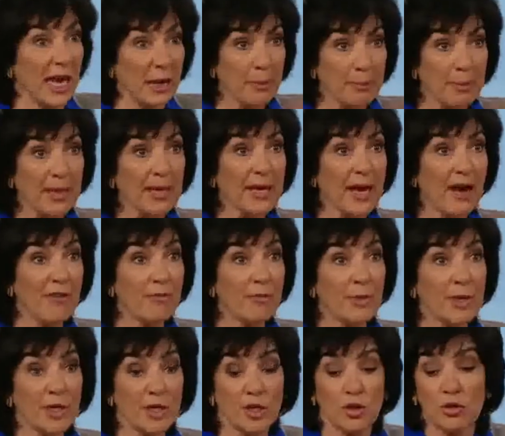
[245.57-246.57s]
like big
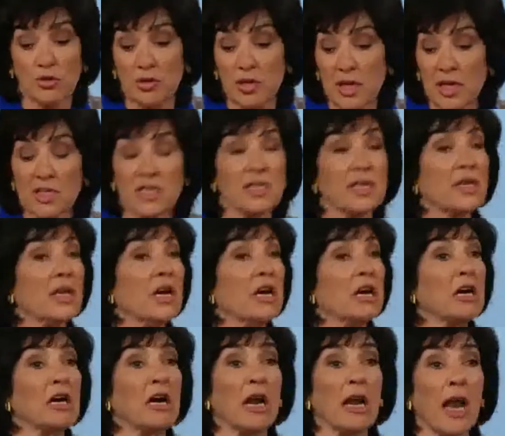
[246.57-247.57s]
government and who thinks that
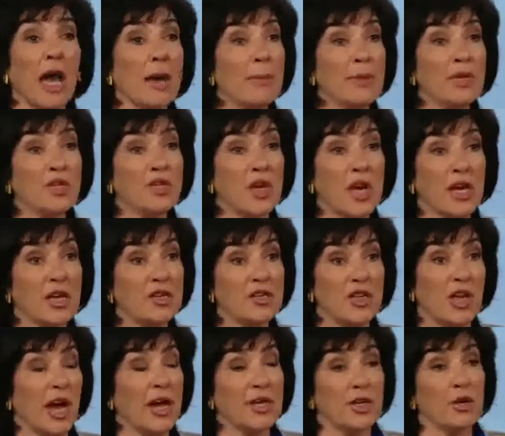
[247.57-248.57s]
climate change,
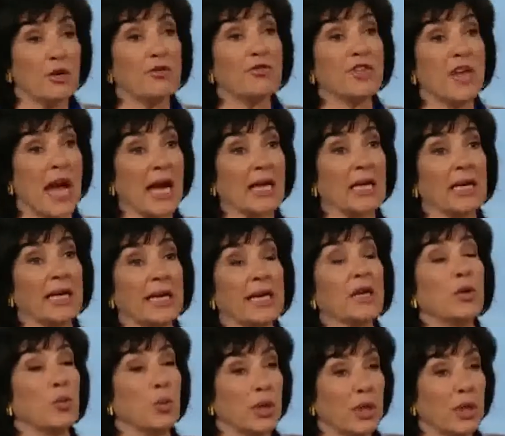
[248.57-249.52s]
the idea of tackling it,